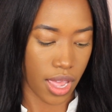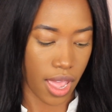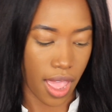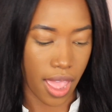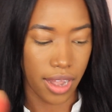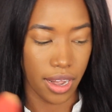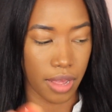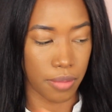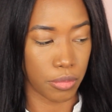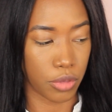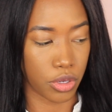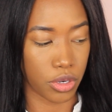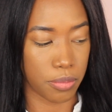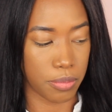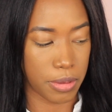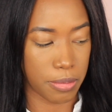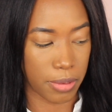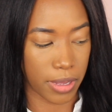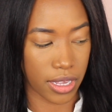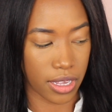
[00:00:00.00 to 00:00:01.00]
And I'm gonna
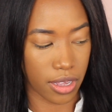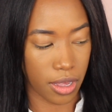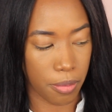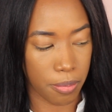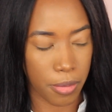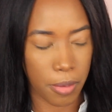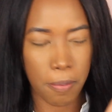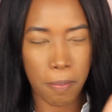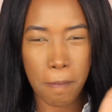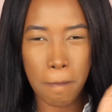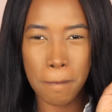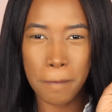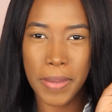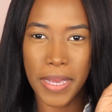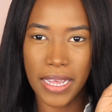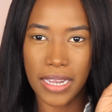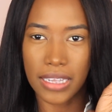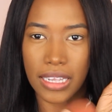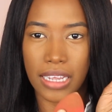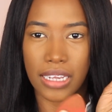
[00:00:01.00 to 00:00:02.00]
be picking up a
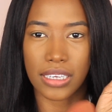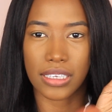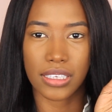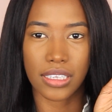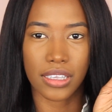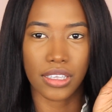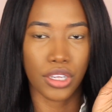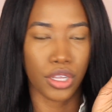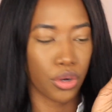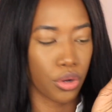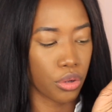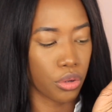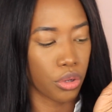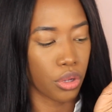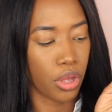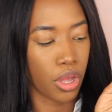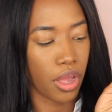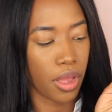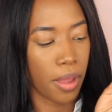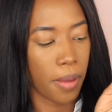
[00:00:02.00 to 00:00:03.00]
bit, like a
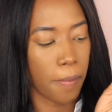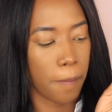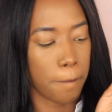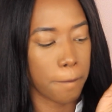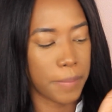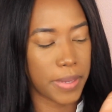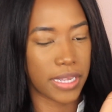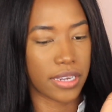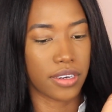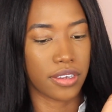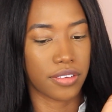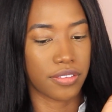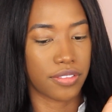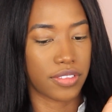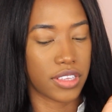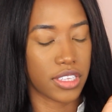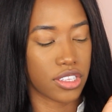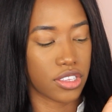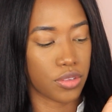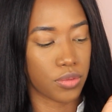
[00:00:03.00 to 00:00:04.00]
little bit
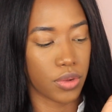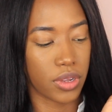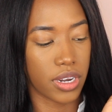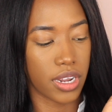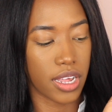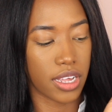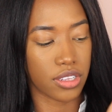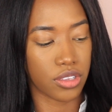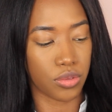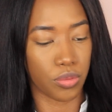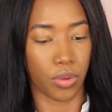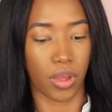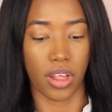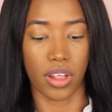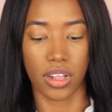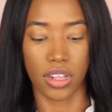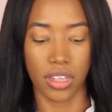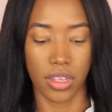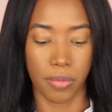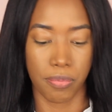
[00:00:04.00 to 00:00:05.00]
of this one as
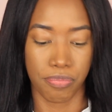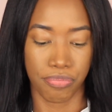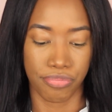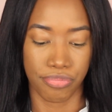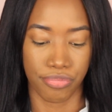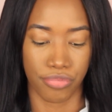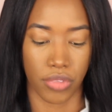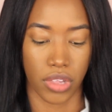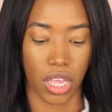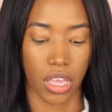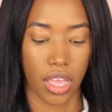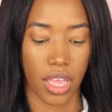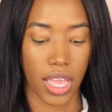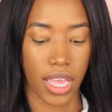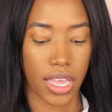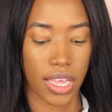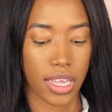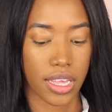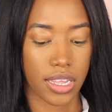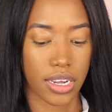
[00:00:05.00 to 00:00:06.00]
well.
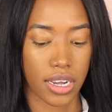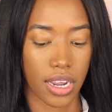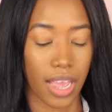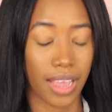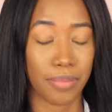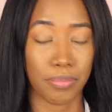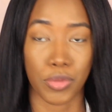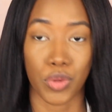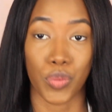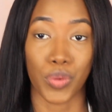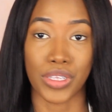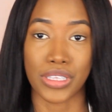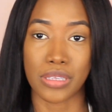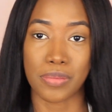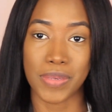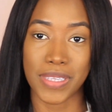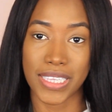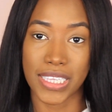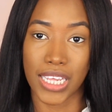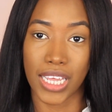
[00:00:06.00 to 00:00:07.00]
And I'm going to
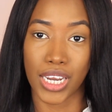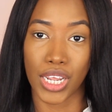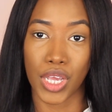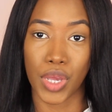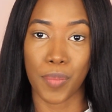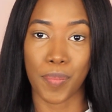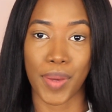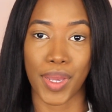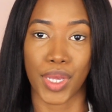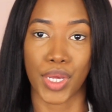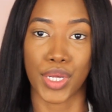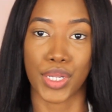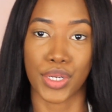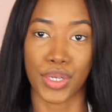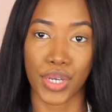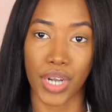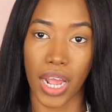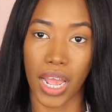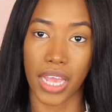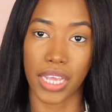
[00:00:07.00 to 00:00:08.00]
be setting my
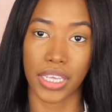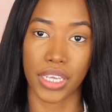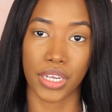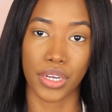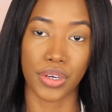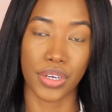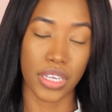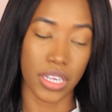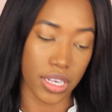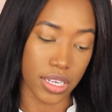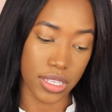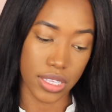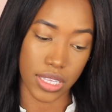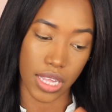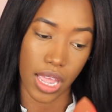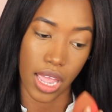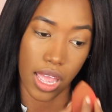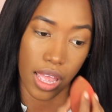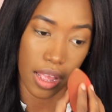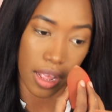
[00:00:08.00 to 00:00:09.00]
under eye areas
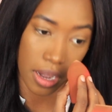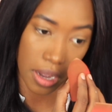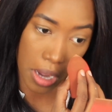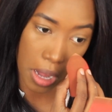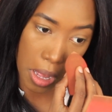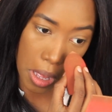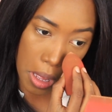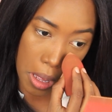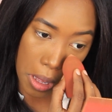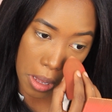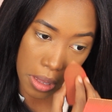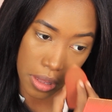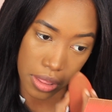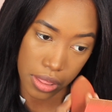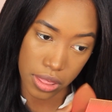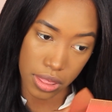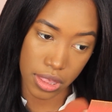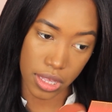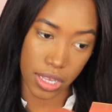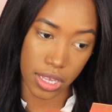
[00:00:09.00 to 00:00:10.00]
and
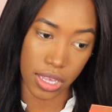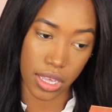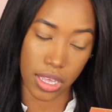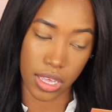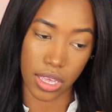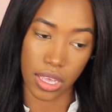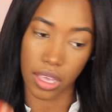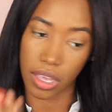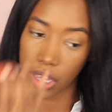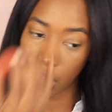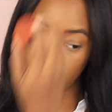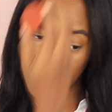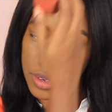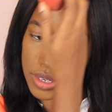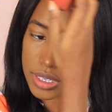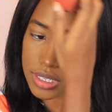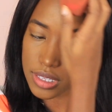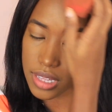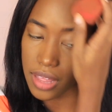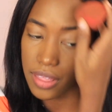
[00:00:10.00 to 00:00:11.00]
the
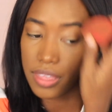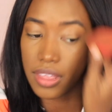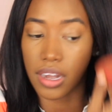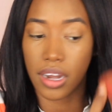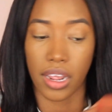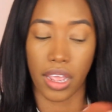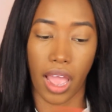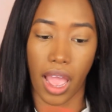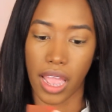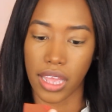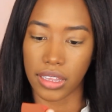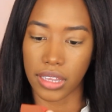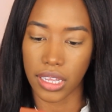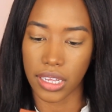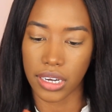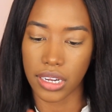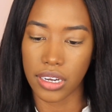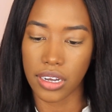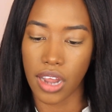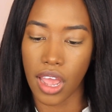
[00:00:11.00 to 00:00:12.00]
areas that I
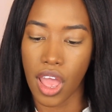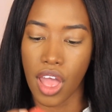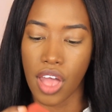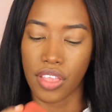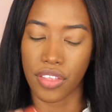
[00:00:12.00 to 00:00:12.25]
highlighted.